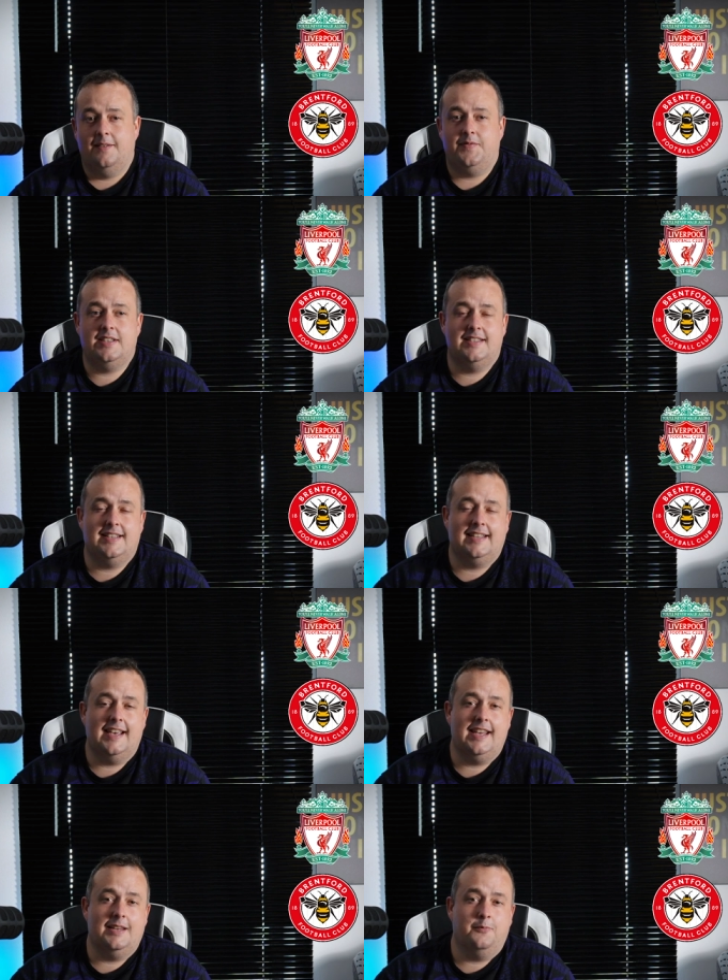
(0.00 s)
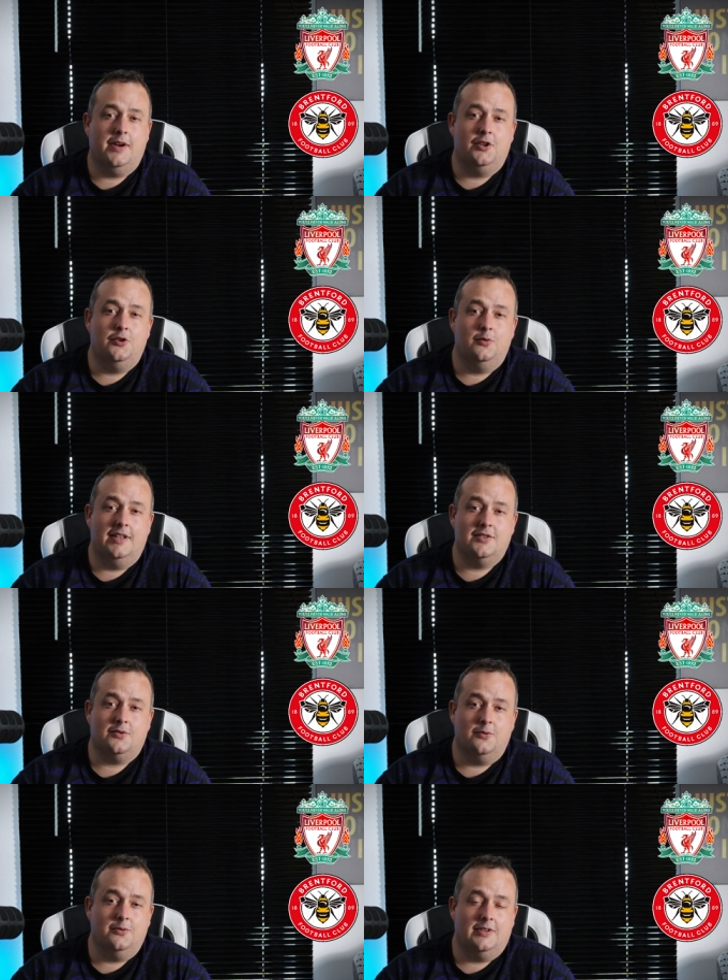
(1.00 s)
This is the game where Nunez
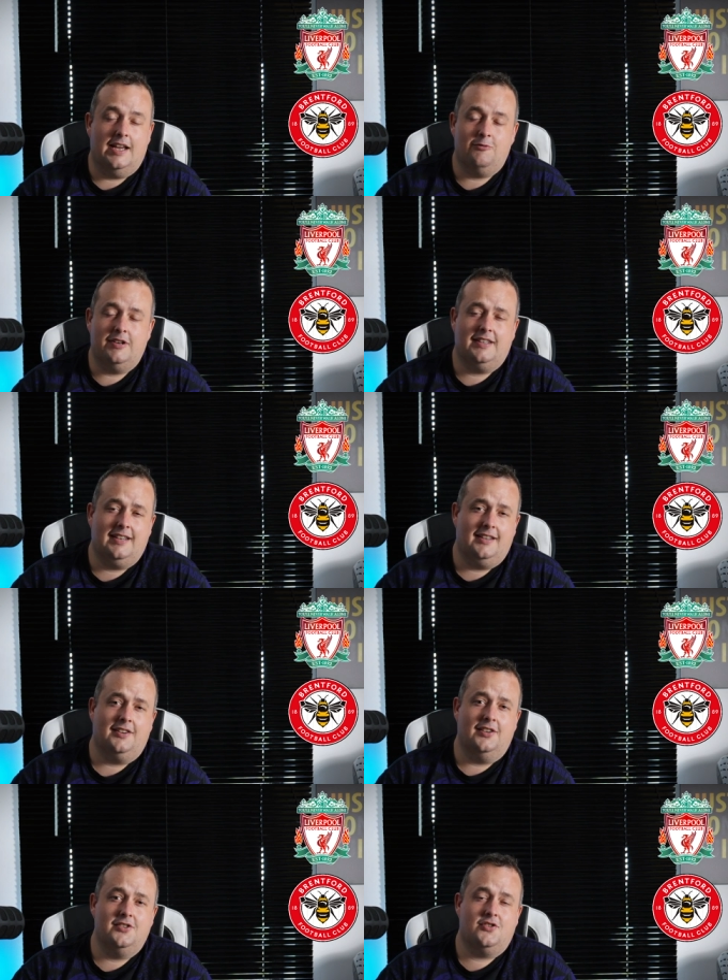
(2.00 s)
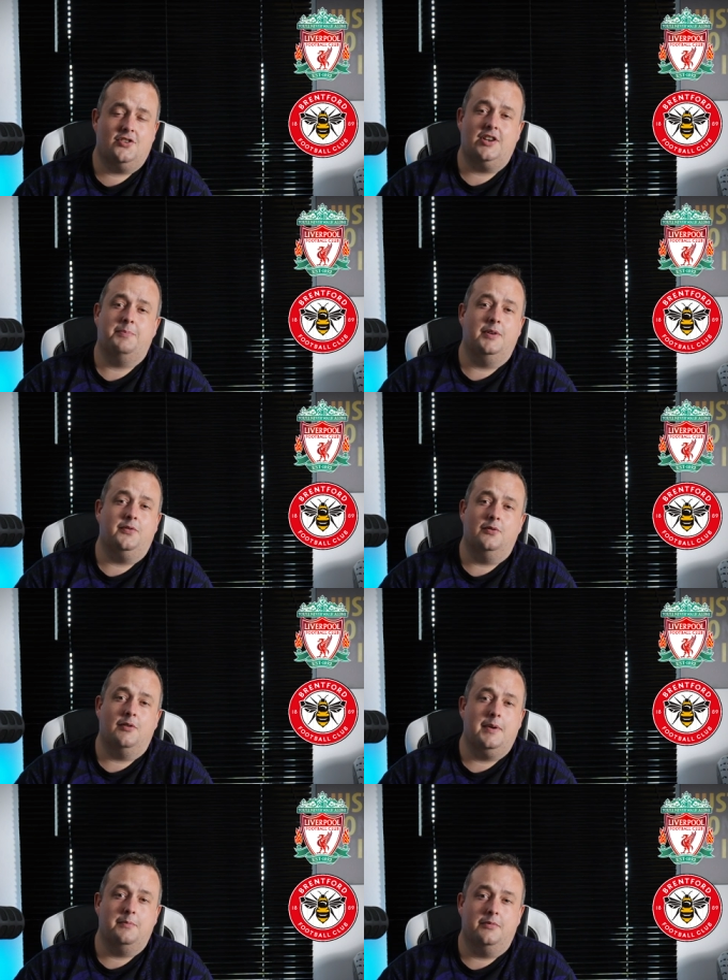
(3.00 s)
scored that ridiculous chip, if you
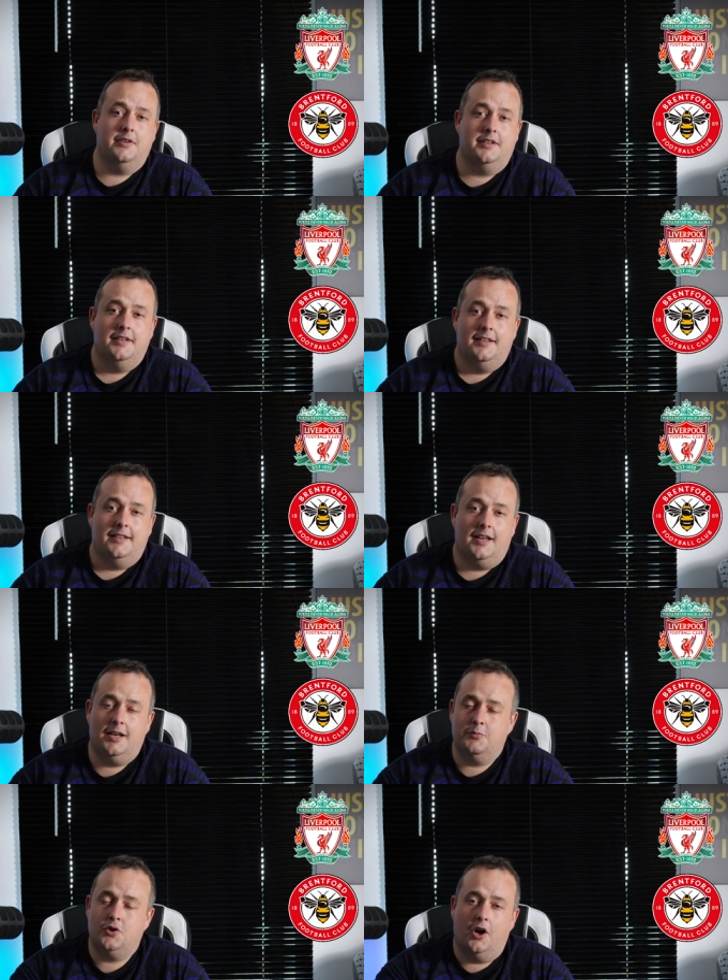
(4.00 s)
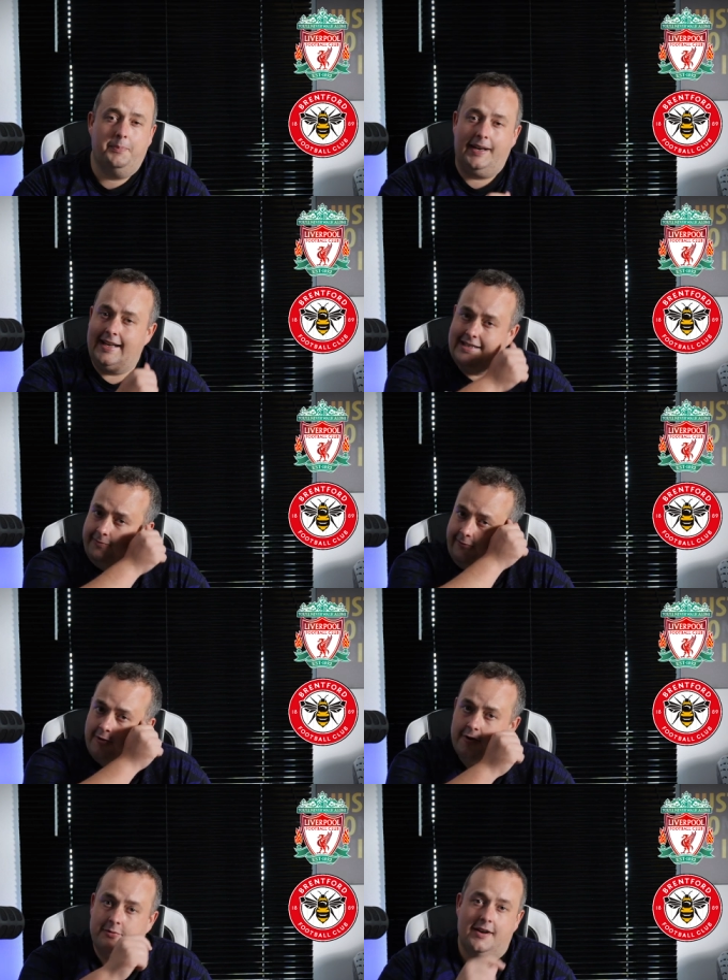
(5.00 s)
remember it. Um, Jota plays him
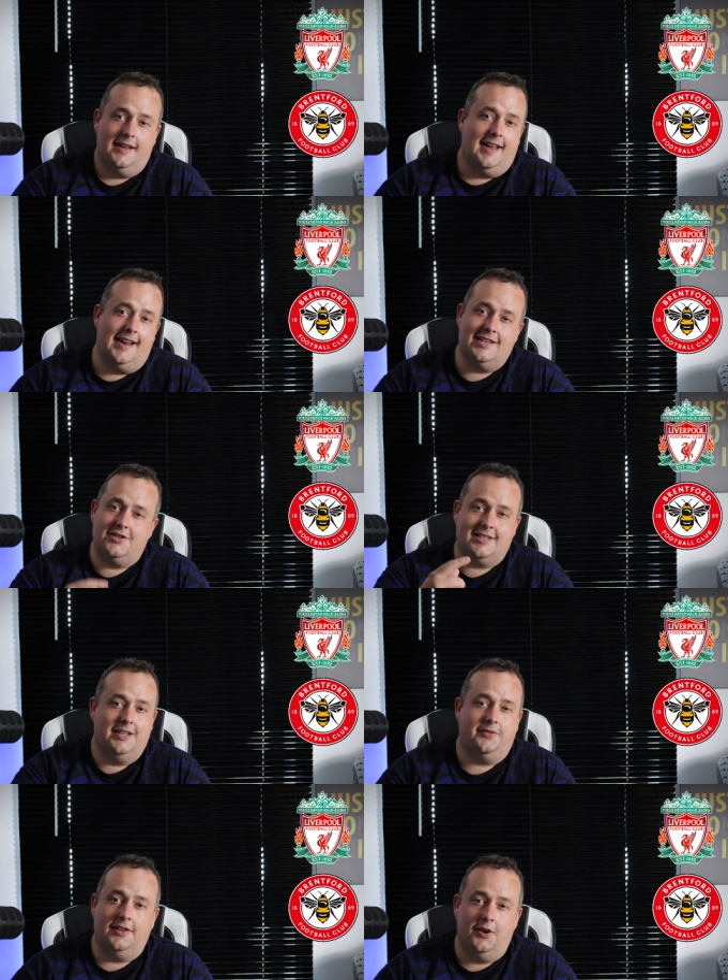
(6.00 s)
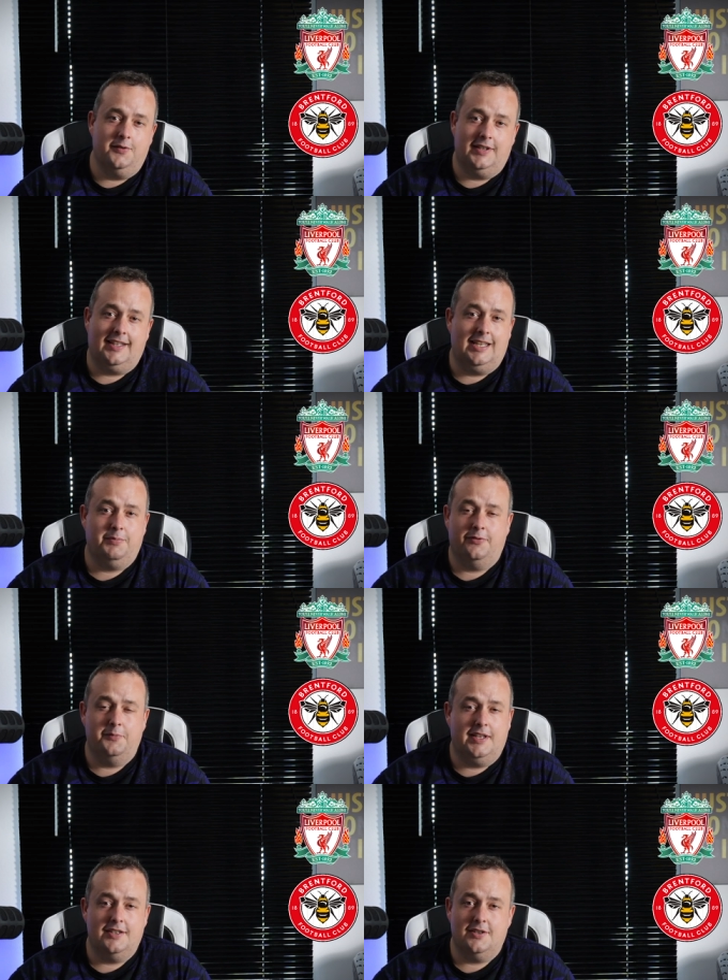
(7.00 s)
through and he's just lifted it over the keeper from
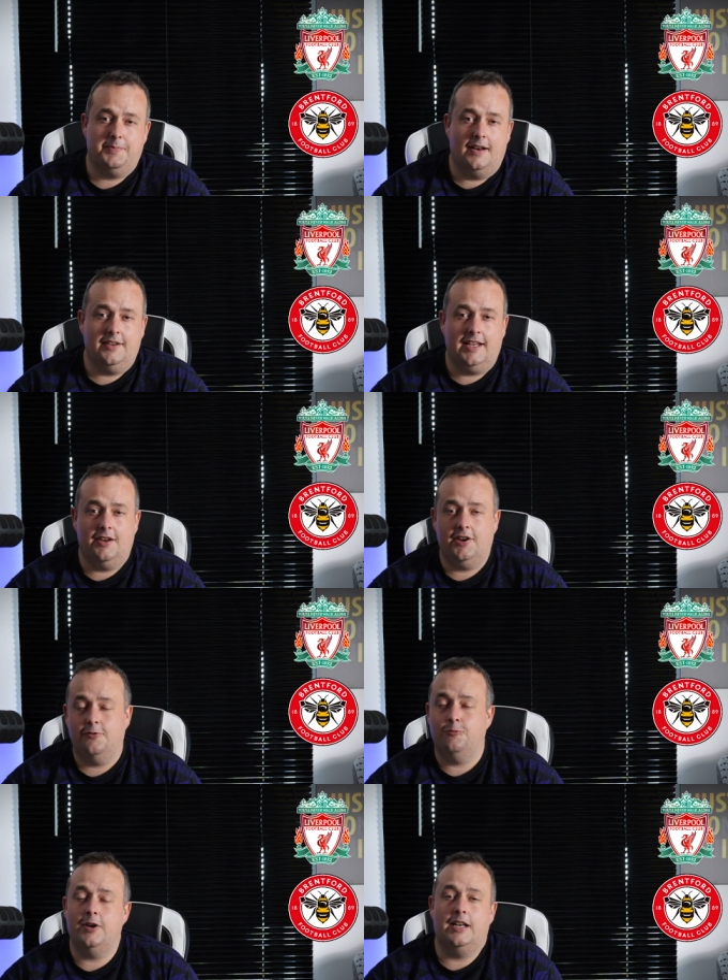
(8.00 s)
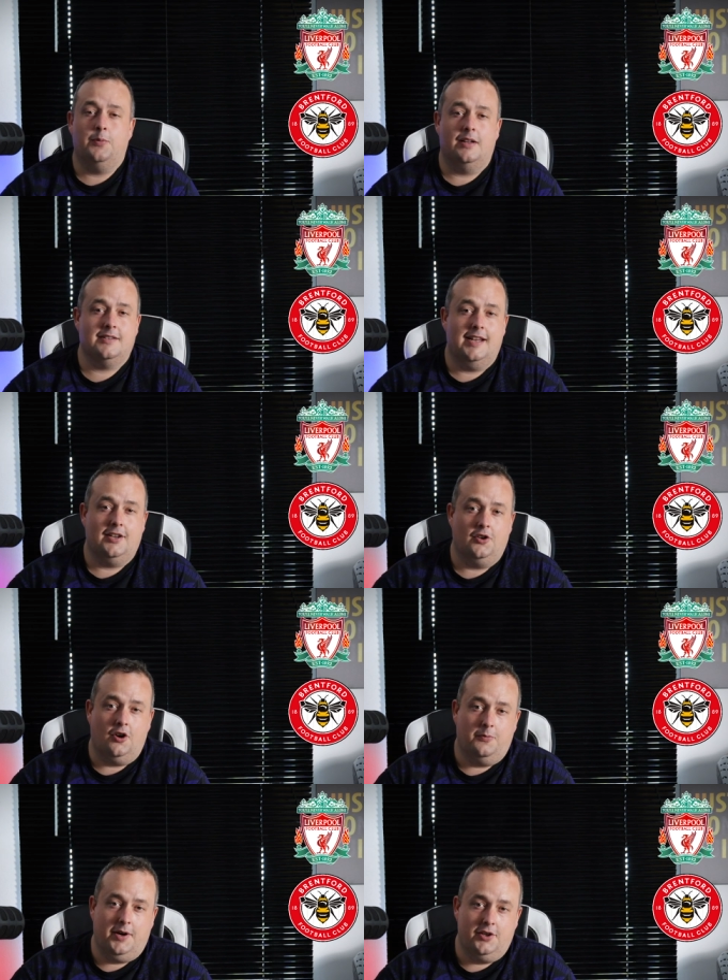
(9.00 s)
the edge of the penalty area. Really well taken
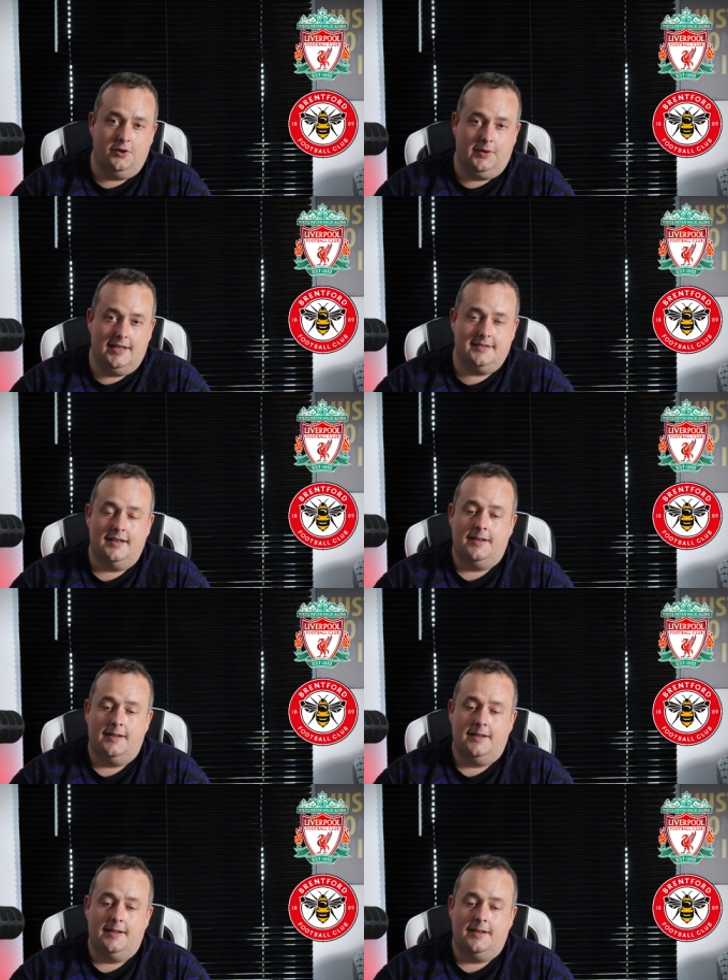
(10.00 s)
goal by Nunez.